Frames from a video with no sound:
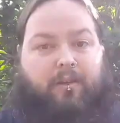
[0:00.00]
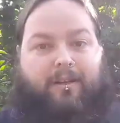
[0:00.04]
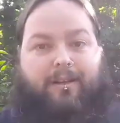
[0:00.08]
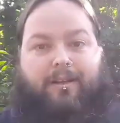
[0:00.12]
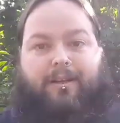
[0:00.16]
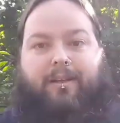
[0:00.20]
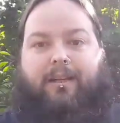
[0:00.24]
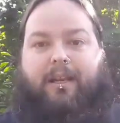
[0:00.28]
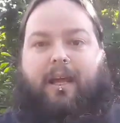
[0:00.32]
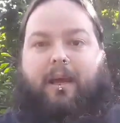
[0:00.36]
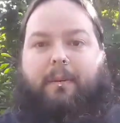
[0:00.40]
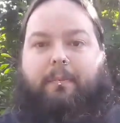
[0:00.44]

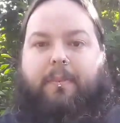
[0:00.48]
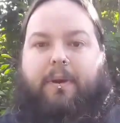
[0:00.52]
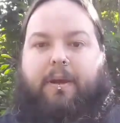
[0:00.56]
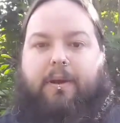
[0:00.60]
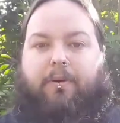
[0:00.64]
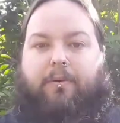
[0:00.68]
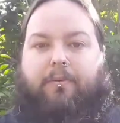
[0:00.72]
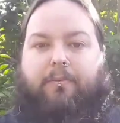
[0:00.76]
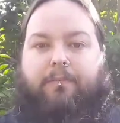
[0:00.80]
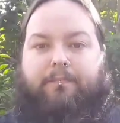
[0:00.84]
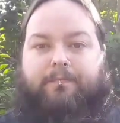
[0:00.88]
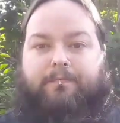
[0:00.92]
Click that
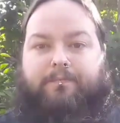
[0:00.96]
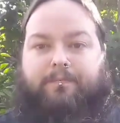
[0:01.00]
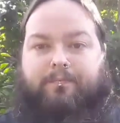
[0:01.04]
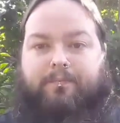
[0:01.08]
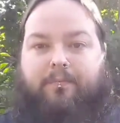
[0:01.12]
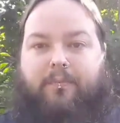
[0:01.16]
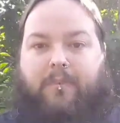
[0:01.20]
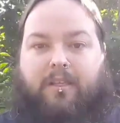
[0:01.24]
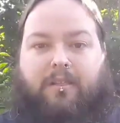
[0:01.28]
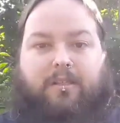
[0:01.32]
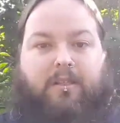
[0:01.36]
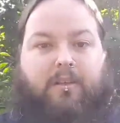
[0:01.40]
bell
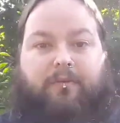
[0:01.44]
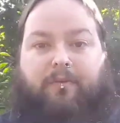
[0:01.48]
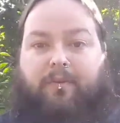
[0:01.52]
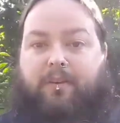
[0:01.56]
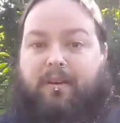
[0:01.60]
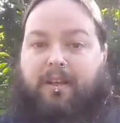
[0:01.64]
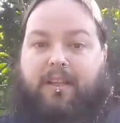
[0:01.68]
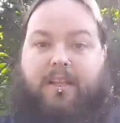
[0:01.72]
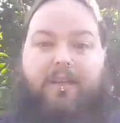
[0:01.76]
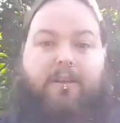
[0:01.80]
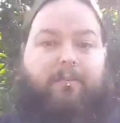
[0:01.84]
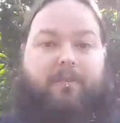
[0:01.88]
and so
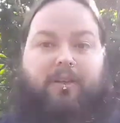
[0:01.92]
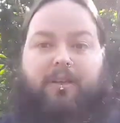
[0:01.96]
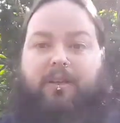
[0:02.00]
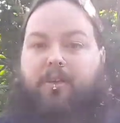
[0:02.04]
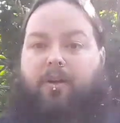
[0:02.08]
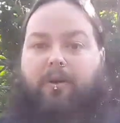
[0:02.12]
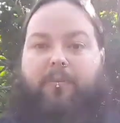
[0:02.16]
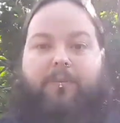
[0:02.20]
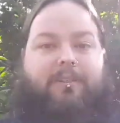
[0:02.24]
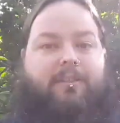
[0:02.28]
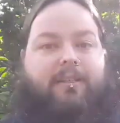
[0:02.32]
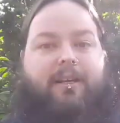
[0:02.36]
leave me a
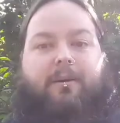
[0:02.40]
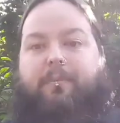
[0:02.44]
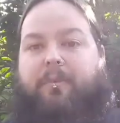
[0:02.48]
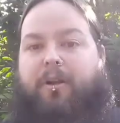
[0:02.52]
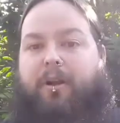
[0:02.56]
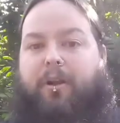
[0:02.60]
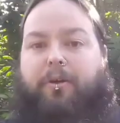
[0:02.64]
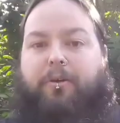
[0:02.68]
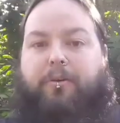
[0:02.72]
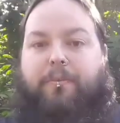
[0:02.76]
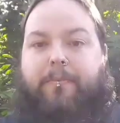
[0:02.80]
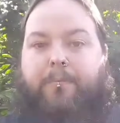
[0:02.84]
comment down
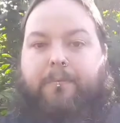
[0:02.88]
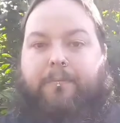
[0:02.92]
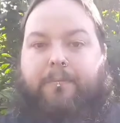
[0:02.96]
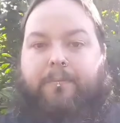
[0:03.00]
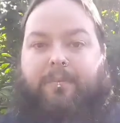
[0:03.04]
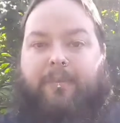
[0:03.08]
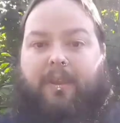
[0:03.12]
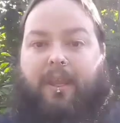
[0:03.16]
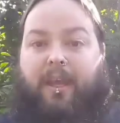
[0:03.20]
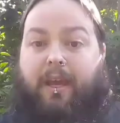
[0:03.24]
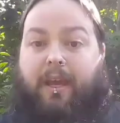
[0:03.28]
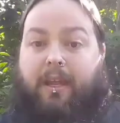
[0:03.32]
below
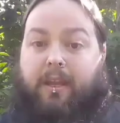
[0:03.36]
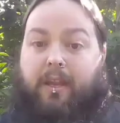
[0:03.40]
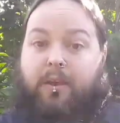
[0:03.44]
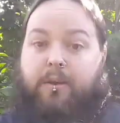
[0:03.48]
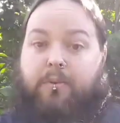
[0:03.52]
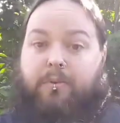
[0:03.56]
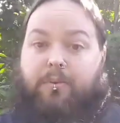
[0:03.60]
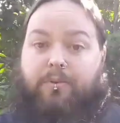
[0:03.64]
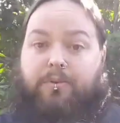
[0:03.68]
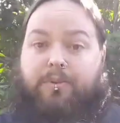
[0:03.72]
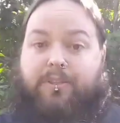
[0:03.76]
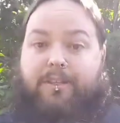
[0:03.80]
and uh,
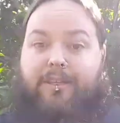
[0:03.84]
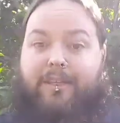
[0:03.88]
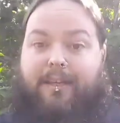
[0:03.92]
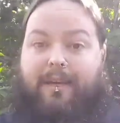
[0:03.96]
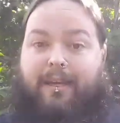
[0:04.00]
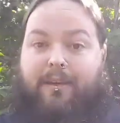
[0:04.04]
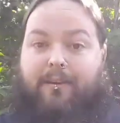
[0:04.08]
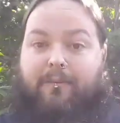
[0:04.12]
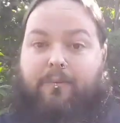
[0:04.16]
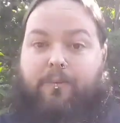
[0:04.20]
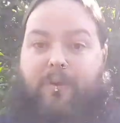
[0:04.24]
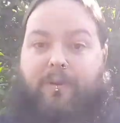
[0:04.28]
we'll see you
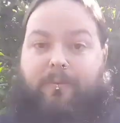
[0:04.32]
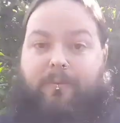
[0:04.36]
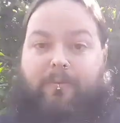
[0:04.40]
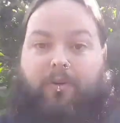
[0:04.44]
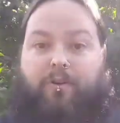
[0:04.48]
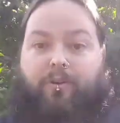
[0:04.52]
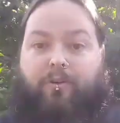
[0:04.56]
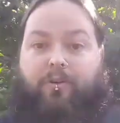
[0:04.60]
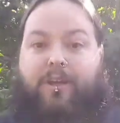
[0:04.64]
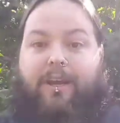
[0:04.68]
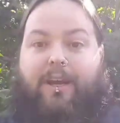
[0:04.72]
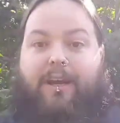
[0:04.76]
again when
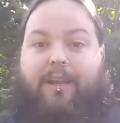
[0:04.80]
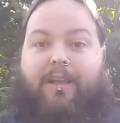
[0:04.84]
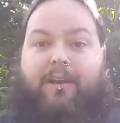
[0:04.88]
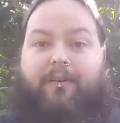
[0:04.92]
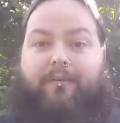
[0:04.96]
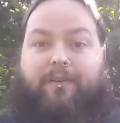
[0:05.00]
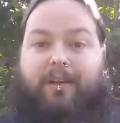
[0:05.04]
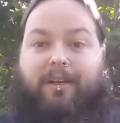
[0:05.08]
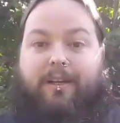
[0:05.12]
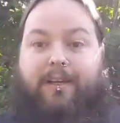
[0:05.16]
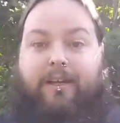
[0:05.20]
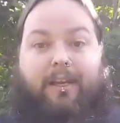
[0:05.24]
we'll look at
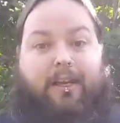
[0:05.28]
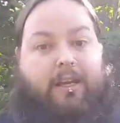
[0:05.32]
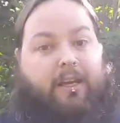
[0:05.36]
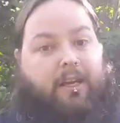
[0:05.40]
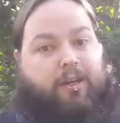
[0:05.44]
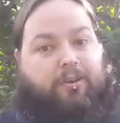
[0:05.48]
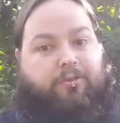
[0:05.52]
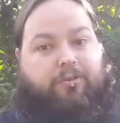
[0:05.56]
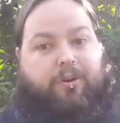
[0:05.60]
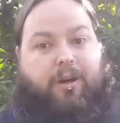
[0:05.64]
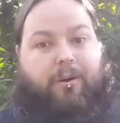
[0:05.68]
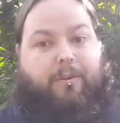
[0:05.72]
another
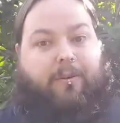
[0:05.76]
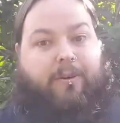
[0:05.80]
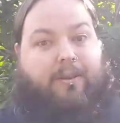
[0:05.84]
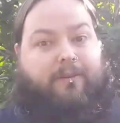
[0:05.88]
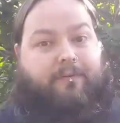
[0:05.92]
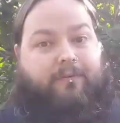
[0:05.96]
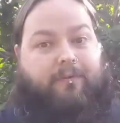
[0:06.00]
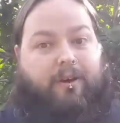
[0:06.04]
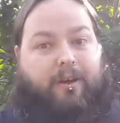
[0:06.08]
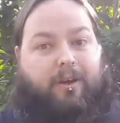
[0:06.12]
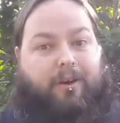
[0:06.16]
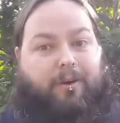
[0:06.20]
incredible
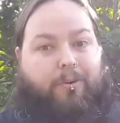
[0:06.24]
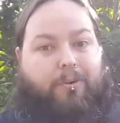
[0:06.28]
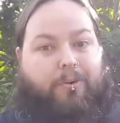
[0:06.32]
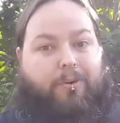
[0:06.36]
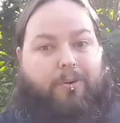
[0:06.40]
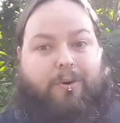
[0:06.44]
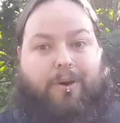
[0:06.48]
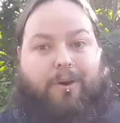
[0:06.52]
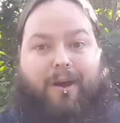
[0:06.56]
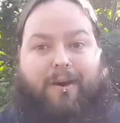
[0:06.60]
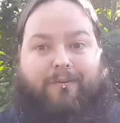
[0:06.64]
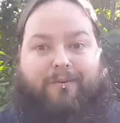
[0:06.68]
invert uh,
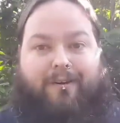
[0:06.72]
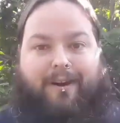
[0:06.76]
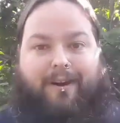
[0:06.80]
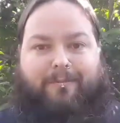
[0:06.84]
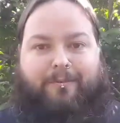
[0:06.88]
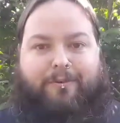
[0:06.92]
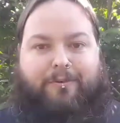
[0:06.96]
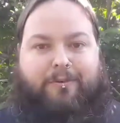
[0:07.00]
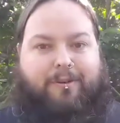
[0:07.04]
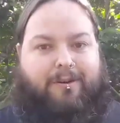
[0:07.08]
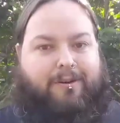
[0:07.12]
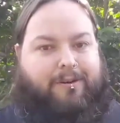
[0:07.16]
or other
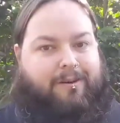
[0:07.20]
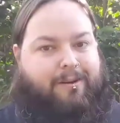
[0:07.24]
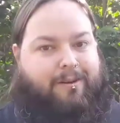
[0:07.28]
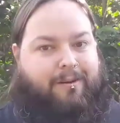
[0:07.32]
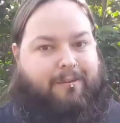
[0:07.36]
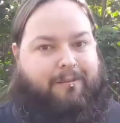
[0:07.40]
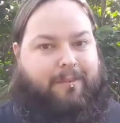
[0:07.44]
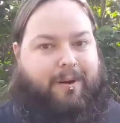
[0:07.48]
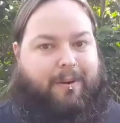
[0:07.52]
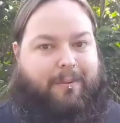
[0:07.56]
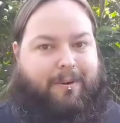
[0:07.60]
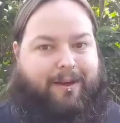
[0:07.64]
animal.
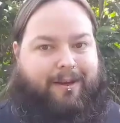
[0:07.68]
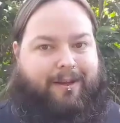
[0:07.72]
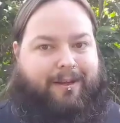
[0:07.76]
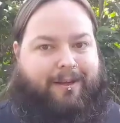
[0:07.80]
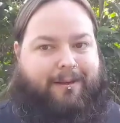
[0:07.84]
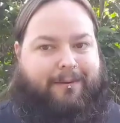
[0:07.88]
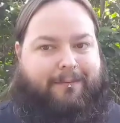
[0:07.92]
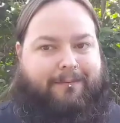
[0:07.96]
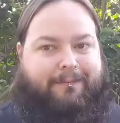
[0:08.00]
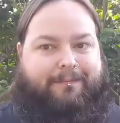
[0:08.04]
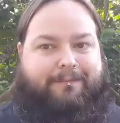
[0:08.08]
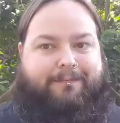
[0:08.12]
Bye
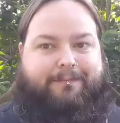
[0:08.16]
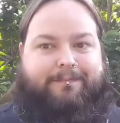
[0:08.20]
bye.